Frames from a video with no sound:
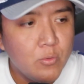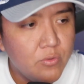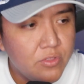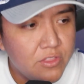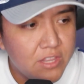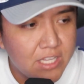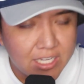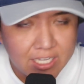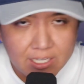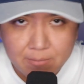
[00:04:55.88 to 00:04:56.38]

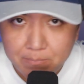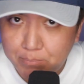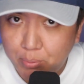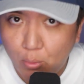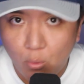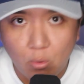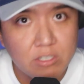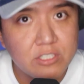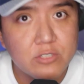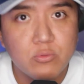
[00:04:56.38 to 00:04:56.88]
The
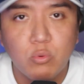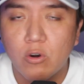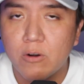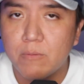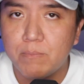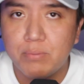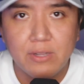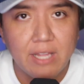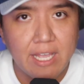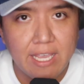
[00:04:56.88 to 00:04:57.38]
boys
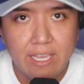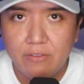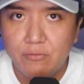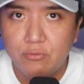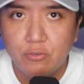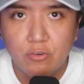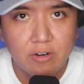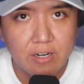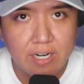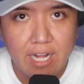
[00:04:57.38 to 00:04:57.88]
weren't playing
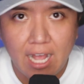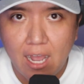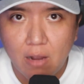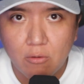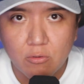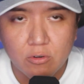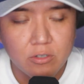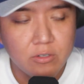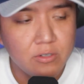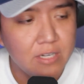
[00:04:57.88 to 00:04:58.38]
for an
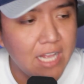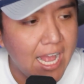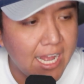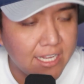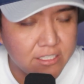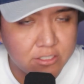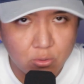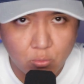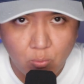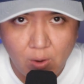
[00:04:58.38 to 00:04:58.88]
hour,
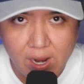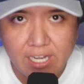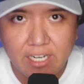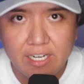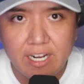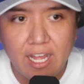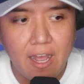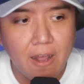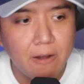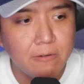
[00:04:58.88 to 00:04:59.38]
had to wait
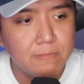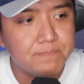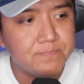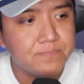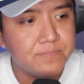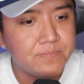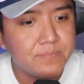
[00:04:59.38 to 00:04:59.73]
it out.